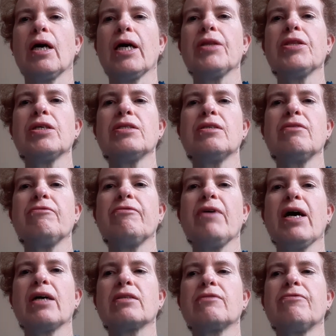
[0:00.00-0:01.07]
And that in
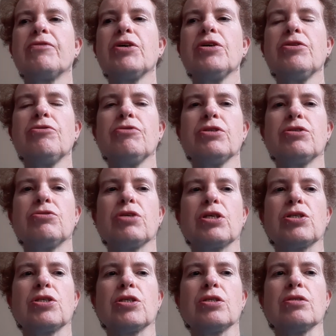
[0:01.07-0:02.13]
fact further
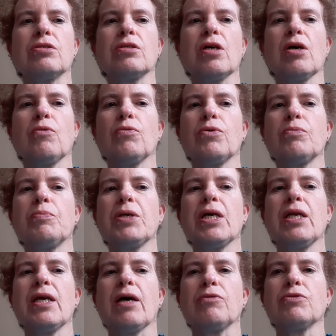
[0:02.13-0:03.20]
restrictions would be
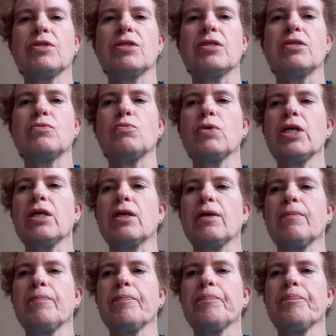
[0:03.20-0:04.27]
announced this week.